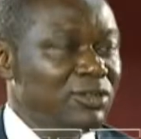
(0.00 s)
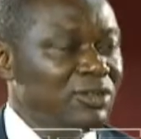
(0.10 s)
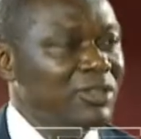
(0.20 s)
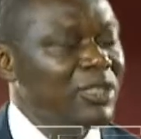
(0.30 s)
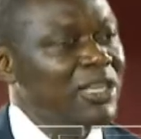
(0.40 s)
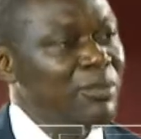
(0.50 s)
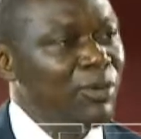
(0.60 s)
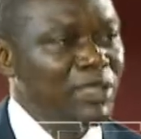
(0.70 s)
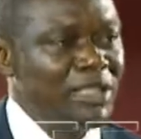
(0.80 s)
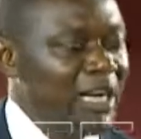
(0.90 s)
really a
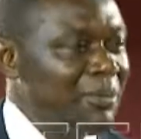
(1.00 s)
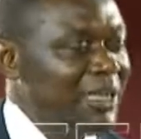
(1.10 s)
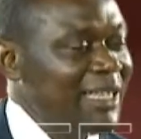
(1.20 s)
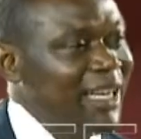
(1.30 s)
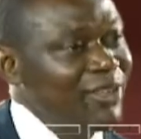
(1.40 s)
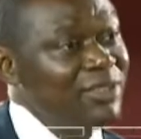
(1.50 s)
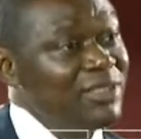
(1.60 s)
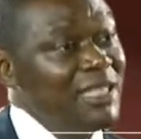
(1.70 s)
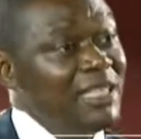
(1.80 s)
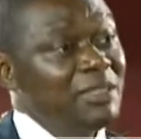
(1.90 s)
political party. And I don't
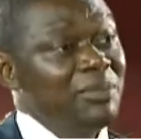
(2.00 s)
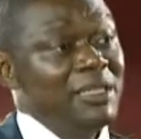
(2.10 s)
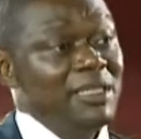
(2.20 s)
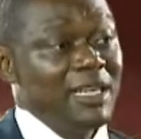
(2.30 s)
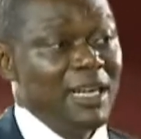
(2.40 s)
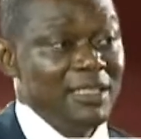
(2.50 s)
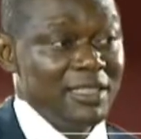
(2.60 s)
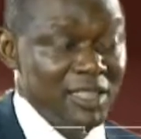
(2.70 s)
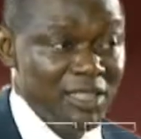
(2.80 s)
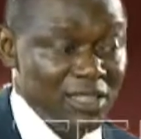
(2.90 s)
see independent
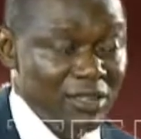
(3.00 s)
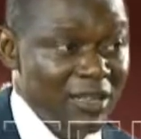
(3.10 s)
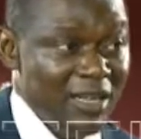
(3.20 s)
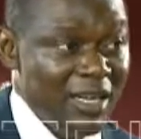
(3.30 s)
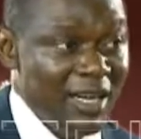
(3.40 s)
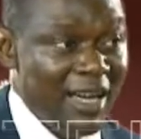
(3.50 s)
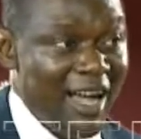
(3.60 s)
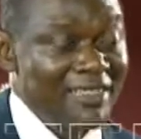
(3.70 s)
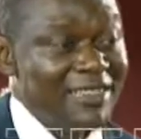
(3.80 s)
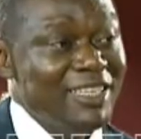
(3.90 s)
candidature
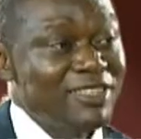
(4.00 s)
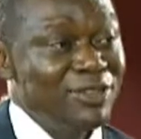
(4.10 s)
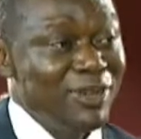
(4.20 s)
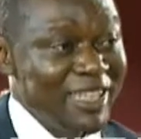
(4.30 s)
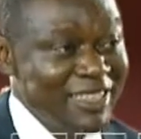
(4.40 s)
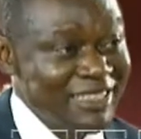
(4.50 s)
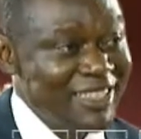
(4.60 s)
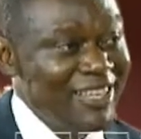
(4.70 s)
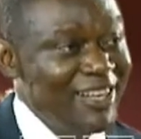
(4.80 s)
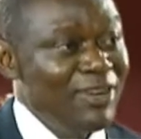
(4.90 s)
as a solace
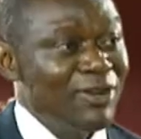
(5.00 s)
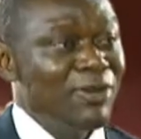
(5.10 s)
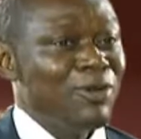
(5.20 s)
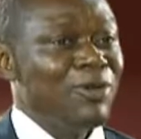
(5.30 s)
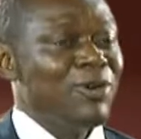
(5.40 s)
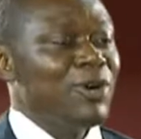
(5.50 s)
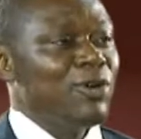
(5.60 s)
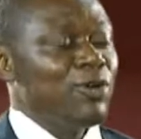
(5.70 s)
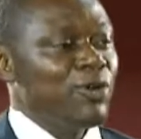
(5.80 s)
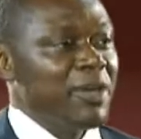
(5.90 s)
or
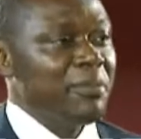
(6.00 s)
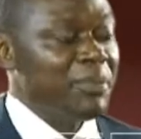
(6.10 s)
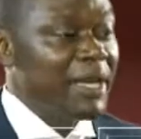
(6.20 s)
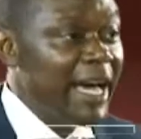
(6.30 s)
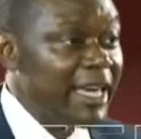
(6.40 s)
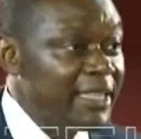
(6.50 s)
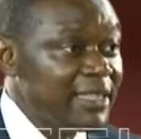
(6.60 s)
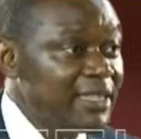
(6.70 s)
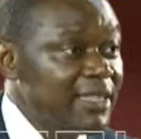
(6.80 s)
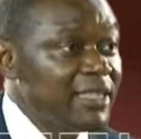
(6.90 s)
implying
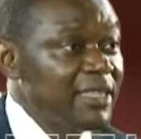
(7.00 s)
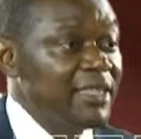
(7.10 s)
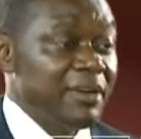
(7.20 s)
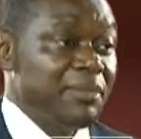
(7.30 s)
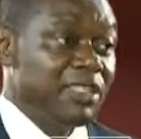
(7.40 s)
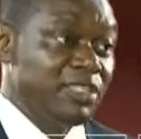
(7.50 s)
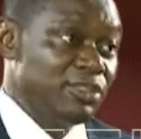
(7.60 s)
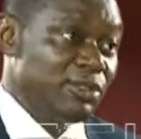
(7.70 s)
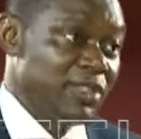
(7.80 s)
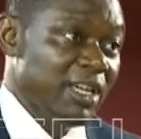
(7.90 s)
the
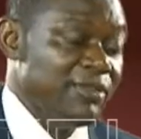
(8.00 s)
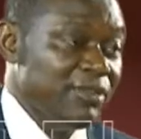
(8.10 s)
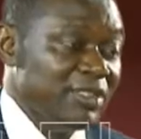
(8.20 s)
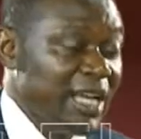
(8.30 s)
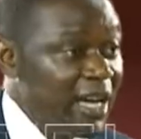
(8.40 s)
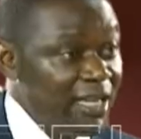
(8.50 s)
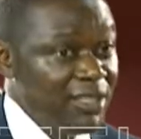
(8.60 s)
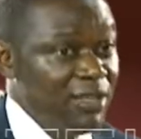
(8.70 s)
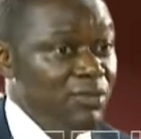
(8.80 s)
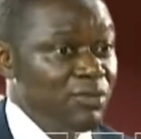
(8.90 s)
emergence of third force. Like I
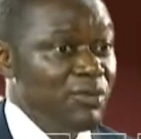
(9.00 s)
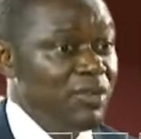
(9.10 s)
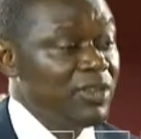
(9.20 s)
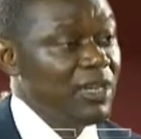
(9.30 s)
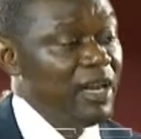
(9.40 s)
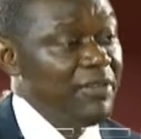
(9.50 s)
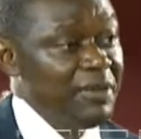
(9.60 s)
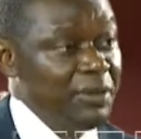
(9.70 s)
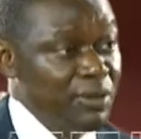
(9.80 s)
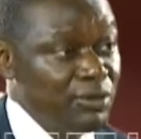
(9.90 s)
tell you, we still have a
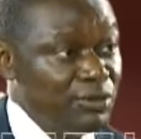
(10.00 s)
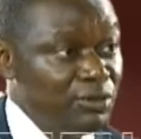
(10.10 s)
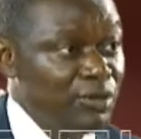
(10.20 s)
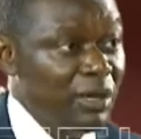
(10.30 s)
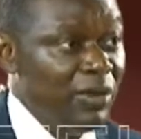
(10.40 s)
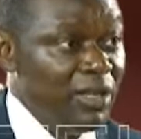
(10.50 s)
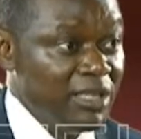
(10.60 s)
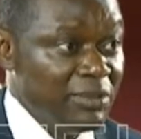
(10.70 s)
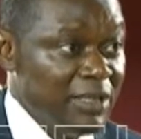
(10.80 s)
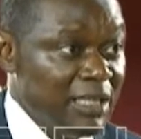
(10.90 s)
work to do about
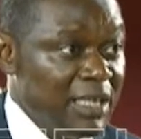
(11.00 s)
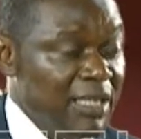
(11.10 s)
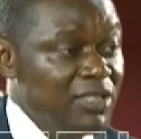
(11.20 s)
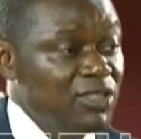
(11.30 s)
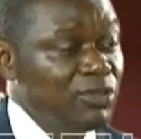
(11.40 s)
independent candidature.